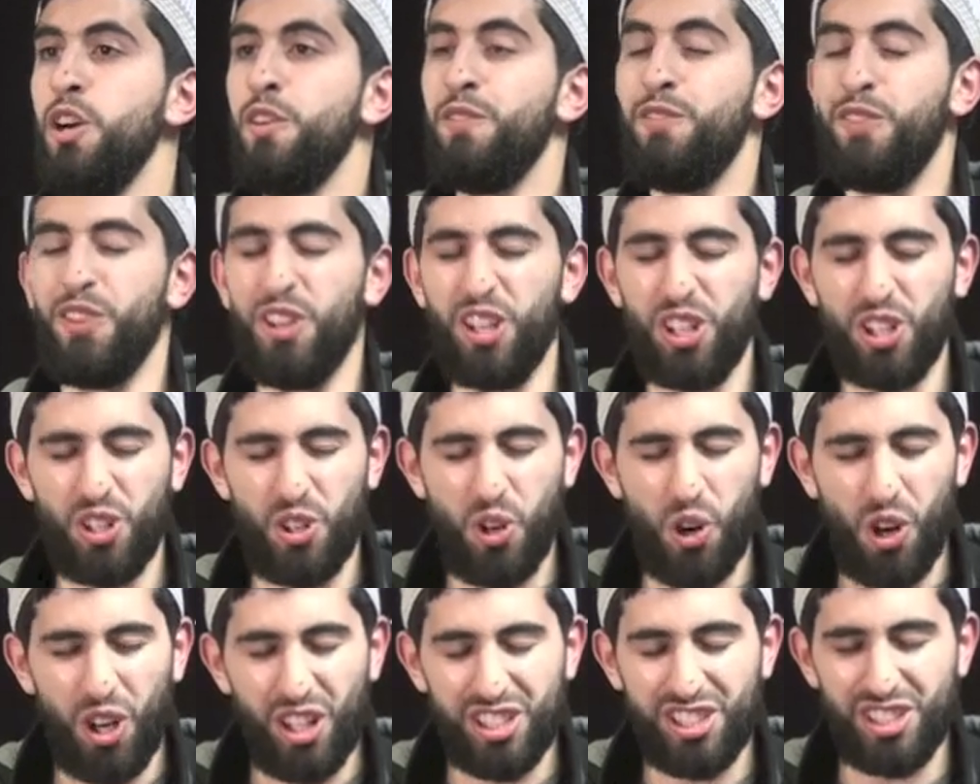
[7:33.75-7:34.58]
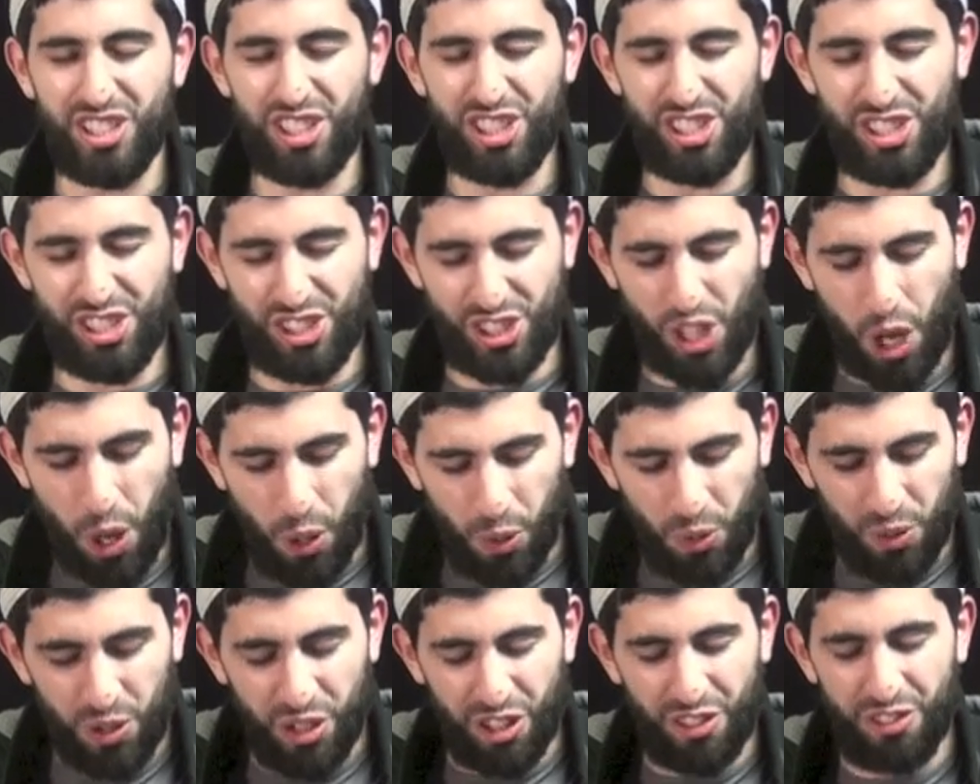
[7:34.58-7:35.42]
For of course a
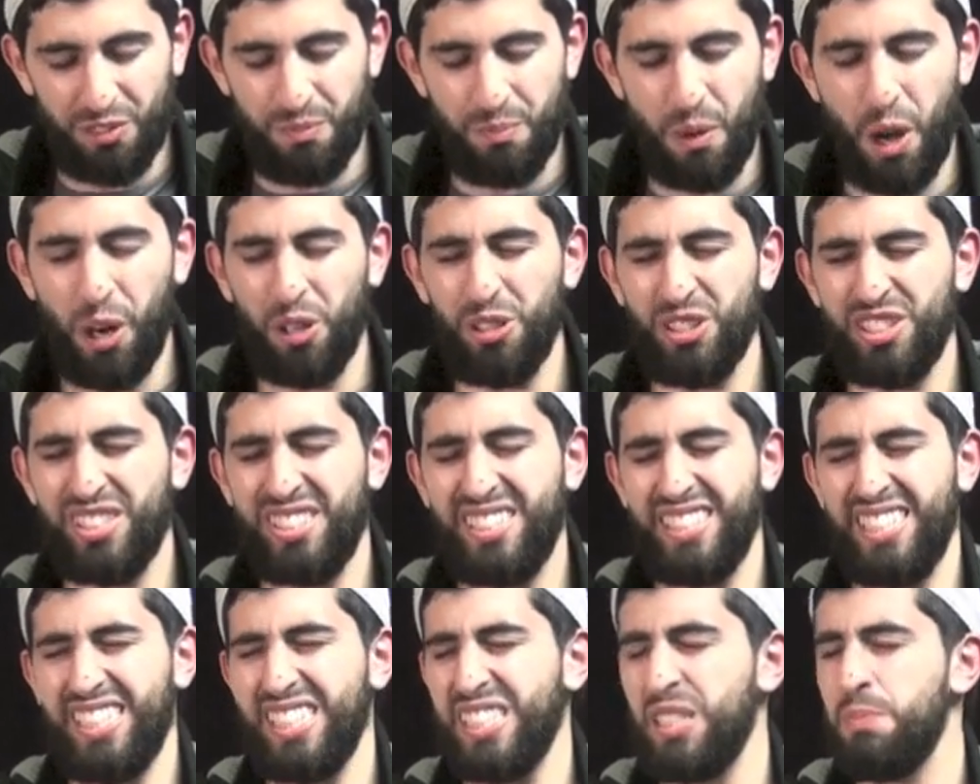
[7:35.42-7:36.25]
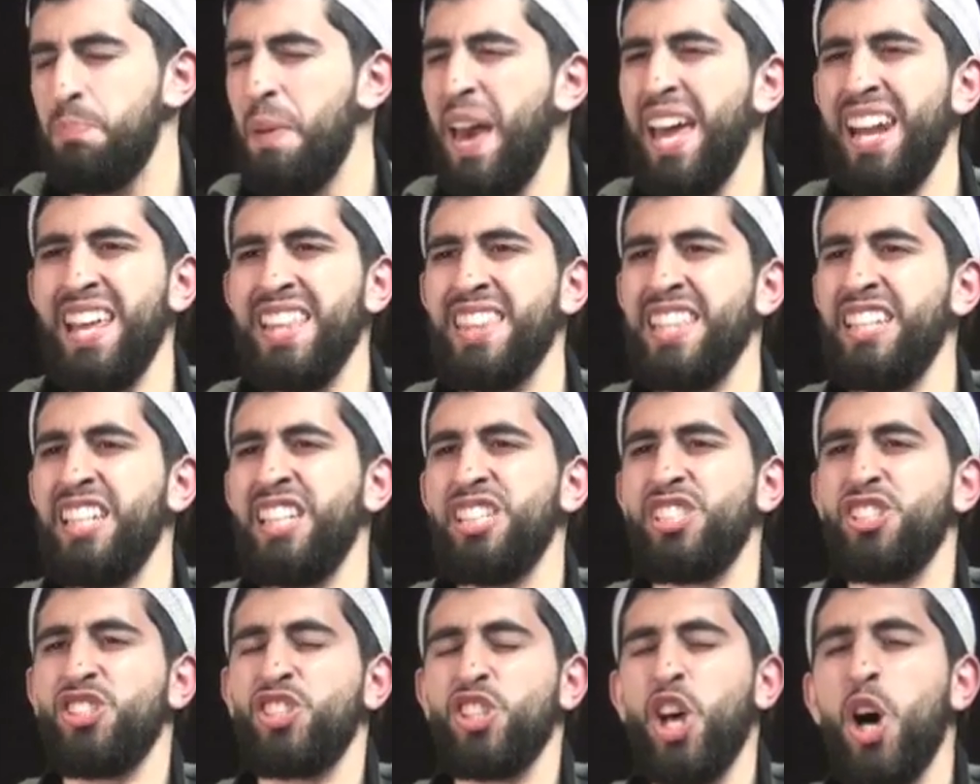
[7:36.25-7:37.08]
soul of mercy is better than
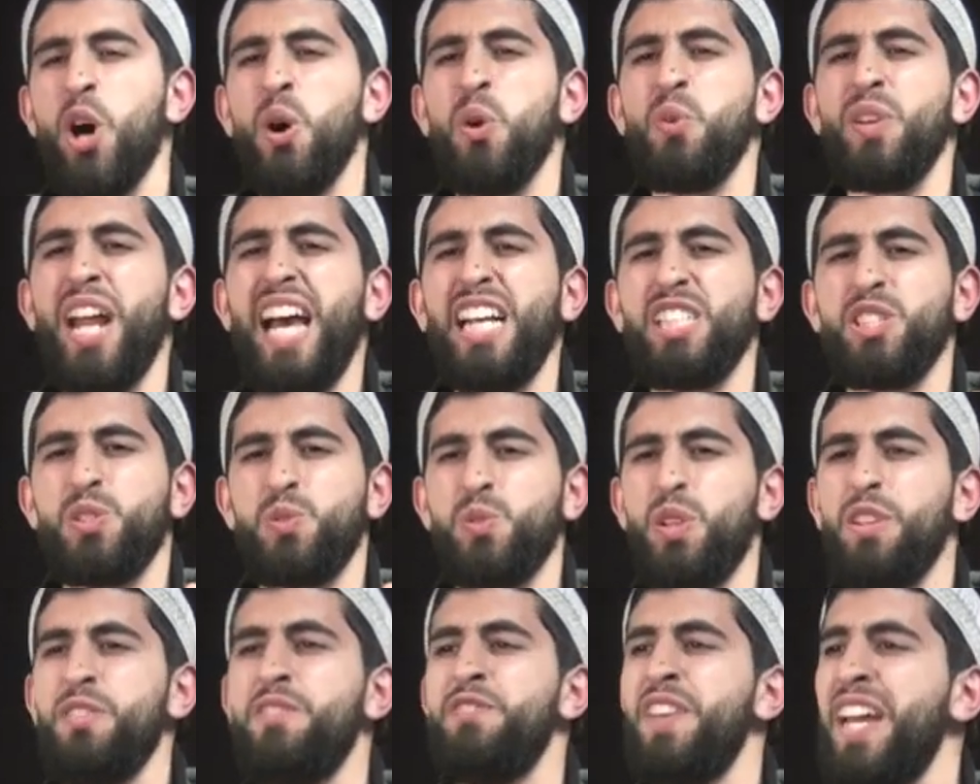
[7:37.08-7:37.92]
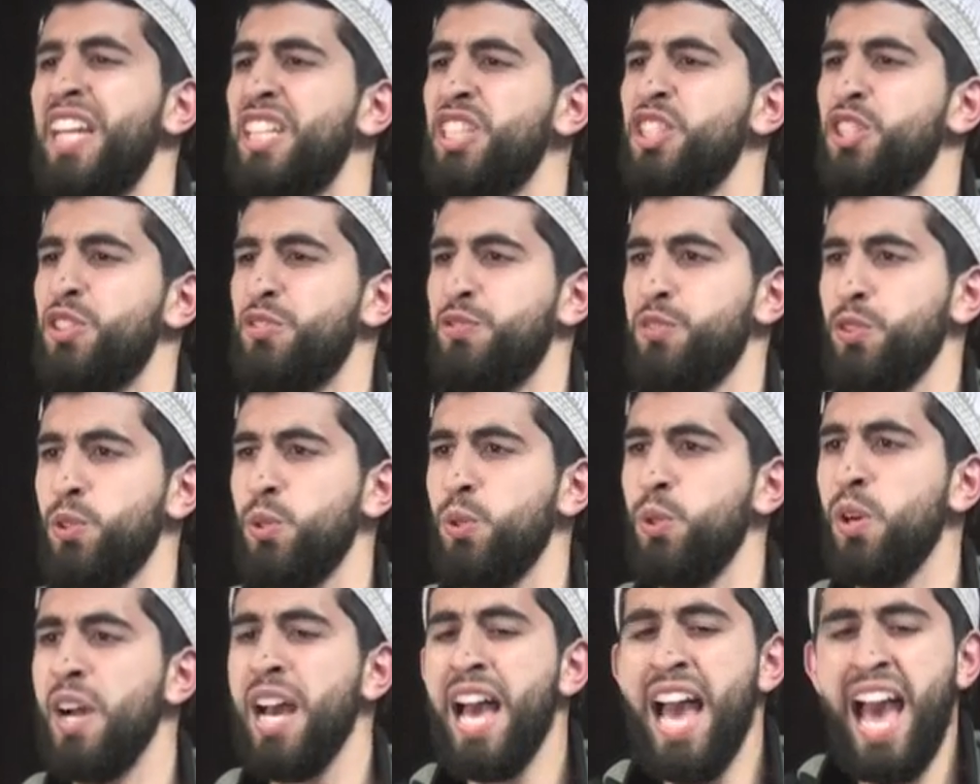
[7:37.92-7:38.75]
a soul that's
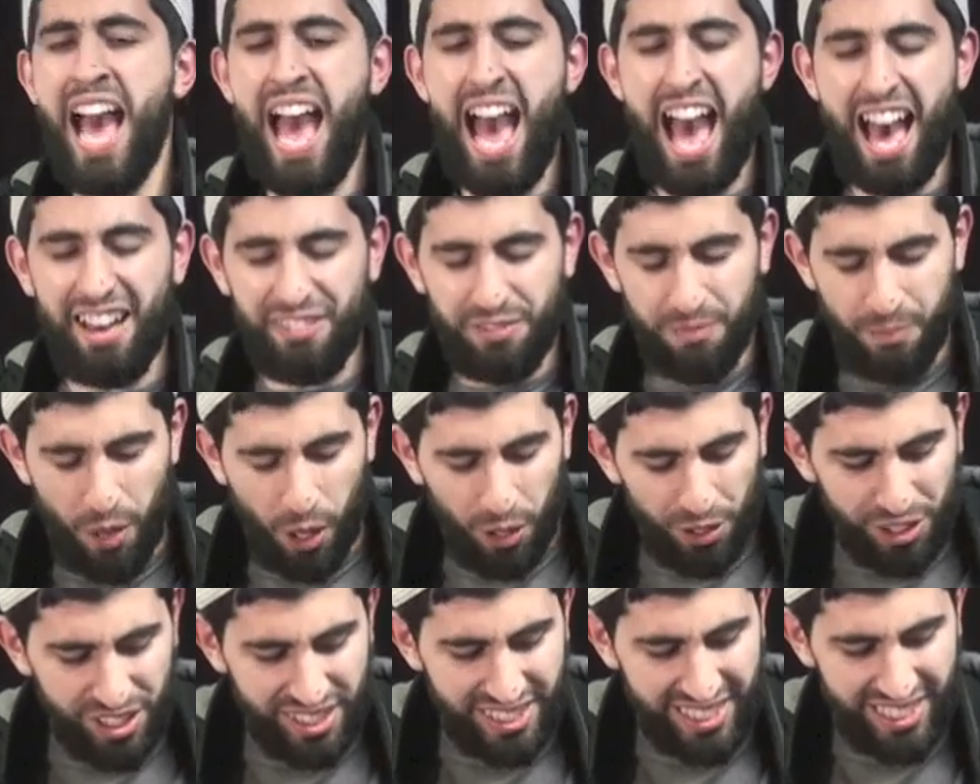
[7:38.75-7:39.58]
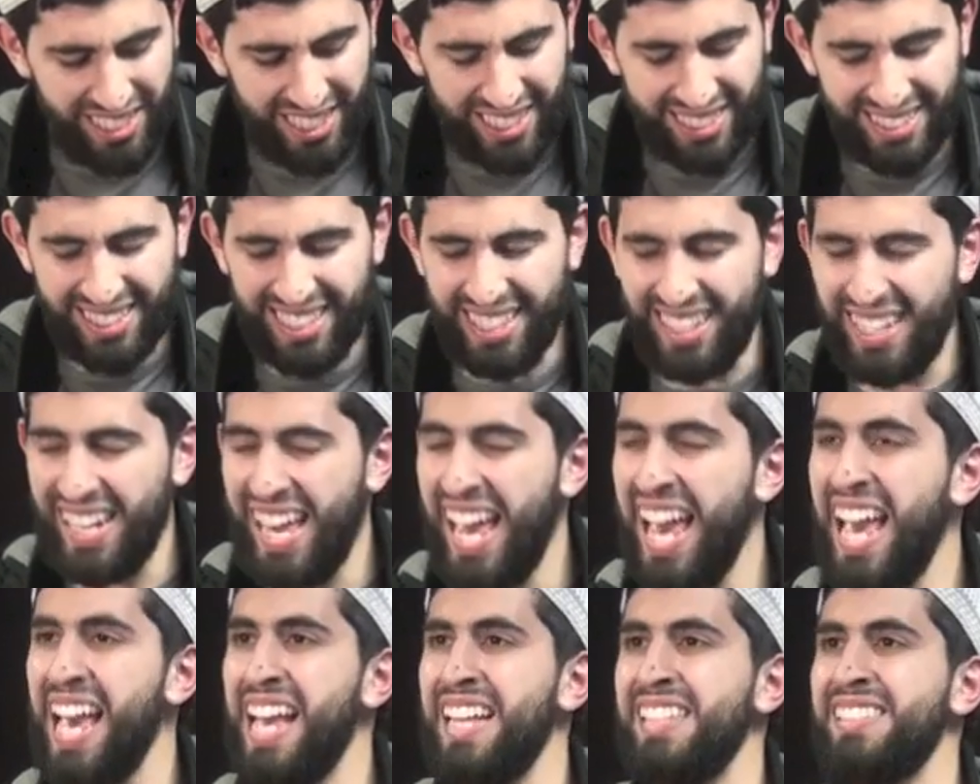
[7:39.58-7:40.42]
revengeful. Have mercy in the
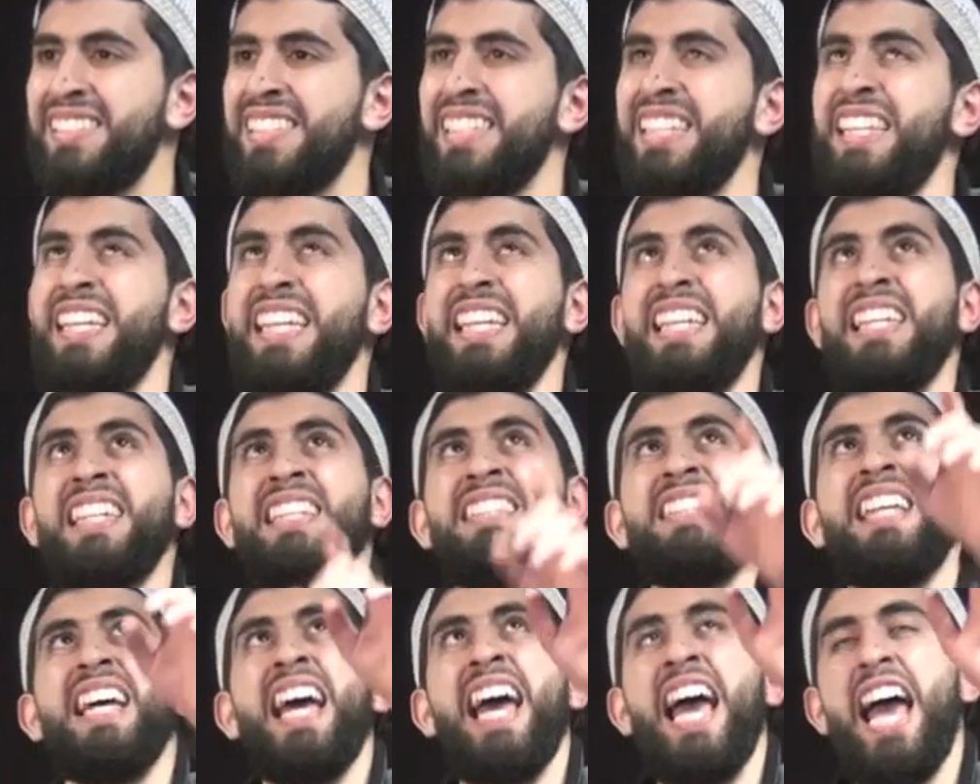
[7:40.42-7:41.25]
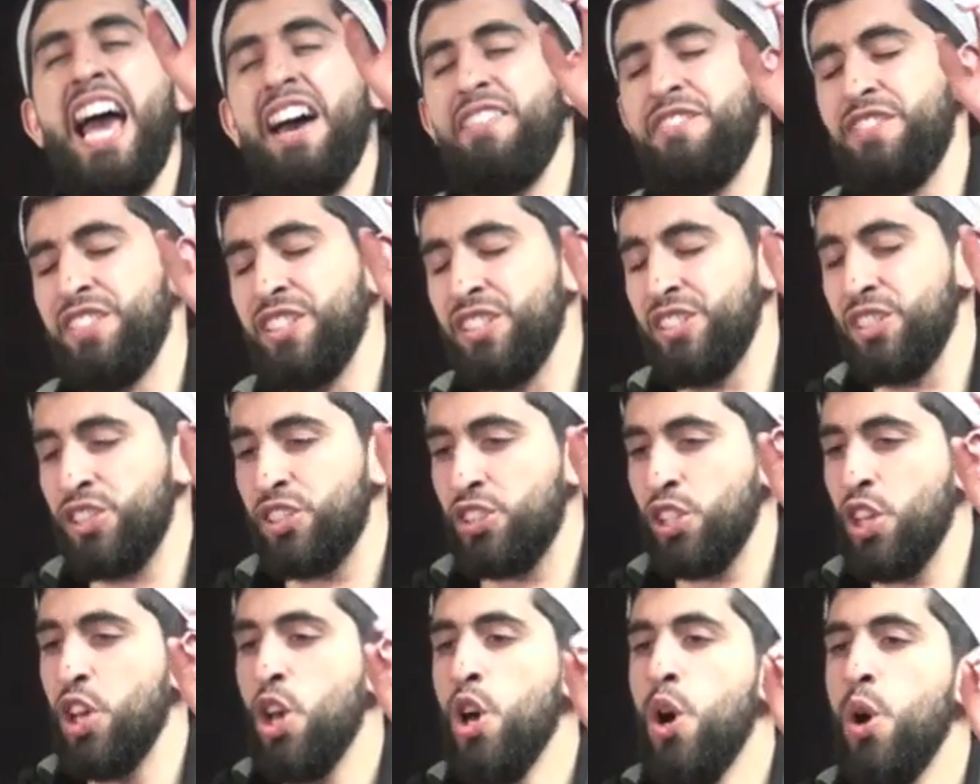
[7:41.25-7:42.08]
lands, and he in the
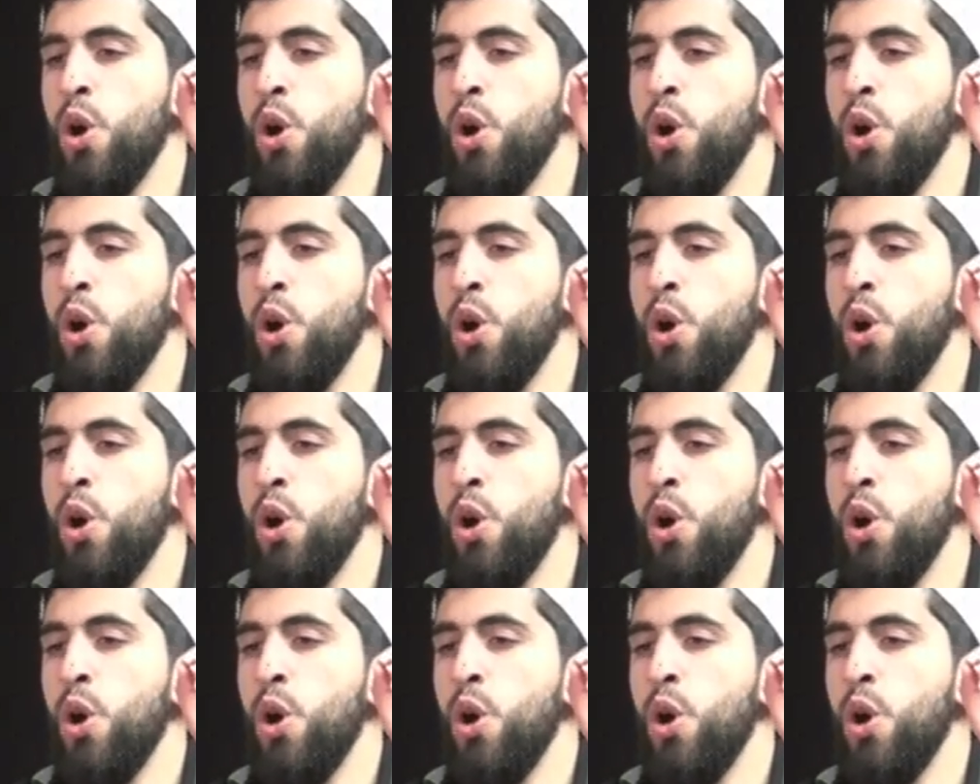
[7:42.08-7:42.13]
heavens